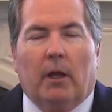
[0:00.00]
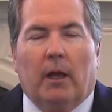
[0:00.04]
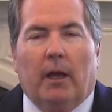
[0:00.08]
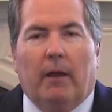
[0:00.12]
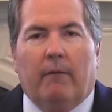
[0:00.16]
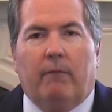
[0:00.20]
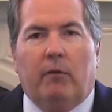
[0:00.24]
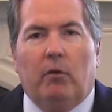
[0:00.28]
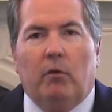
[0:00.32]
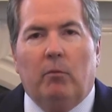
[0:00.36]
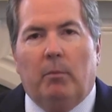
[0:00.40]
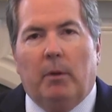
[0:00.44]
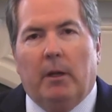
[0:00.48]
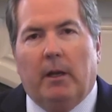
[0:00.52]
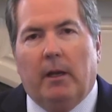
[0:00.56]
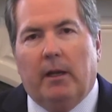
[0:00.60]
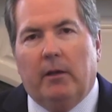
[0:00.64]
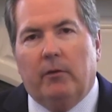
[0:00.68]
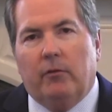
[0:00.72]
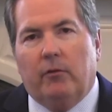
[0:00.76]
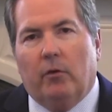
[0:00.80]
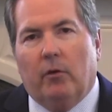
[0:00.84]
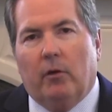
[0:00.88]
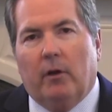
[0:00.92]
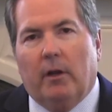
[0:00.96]
If you've been
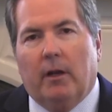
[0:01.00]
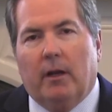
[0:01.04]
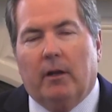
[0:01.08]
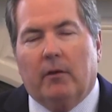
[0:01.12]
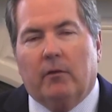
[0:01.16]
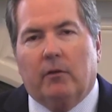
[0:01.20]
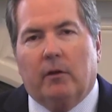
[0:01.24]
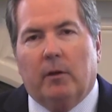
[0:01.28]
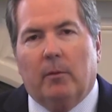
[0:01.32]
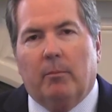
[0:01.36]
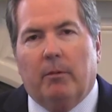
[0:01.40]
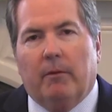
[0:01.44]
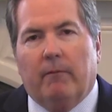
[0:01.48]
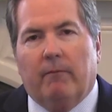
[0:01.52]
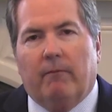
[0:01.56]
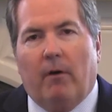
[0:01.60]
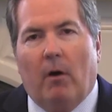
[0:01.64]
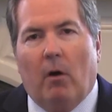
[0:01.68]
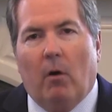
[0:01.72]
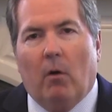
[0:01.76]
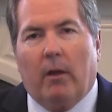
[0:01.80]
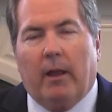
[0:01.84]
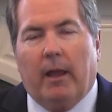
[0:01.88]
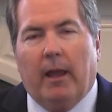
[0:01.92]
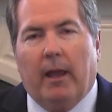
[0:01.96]
injured in a slip and
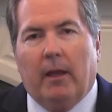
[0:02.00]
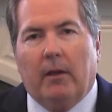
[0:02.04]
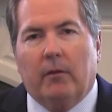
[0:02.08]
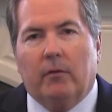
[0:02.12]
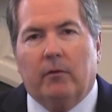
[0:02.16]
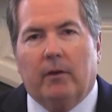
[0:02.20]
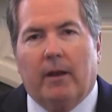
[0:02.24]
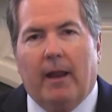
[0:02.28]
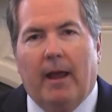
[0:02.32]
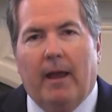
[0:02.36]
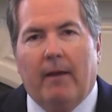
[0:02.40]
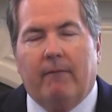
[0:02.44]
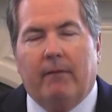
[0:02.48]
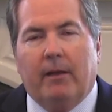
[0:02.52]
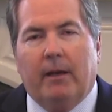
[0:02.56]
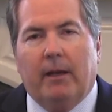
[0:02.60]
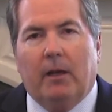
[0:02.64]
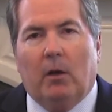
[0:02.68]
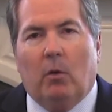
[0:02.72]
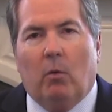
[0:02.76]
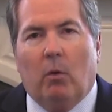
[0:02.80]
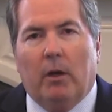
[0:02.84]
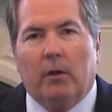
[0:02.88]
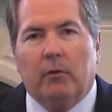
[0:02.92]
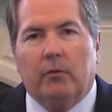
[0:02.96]
fall case and have any
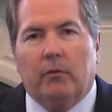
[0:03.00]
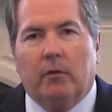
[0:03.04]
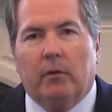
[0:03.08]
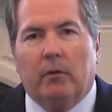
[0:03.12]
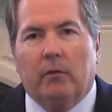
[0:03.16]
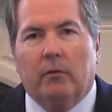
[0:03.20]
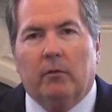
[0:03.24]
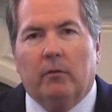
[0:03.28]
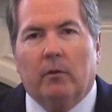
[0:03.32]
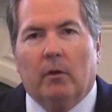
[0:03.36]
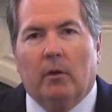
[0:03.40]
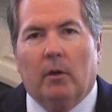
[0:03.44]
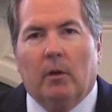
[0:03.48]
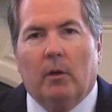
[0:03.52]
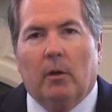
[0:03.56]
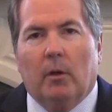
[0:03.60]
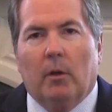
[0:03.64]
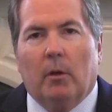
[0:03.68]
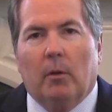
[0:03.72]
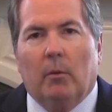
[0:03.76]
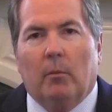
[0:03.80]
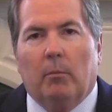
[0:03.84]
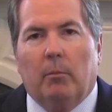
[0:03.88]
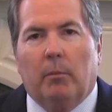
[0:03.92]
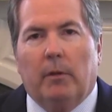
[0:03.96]
questions,
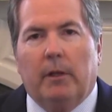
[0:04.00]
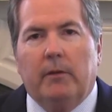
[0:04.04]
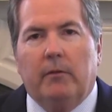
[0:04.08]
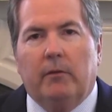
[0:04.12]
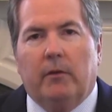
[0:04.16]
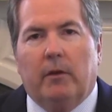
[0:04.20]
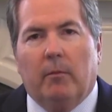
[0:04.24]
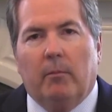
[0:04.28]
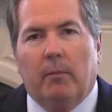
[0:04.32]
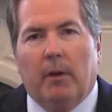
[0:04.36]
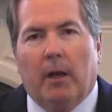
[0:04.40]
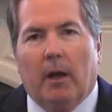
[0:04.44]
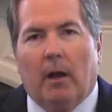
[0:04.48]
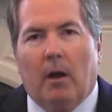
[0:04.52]
please give me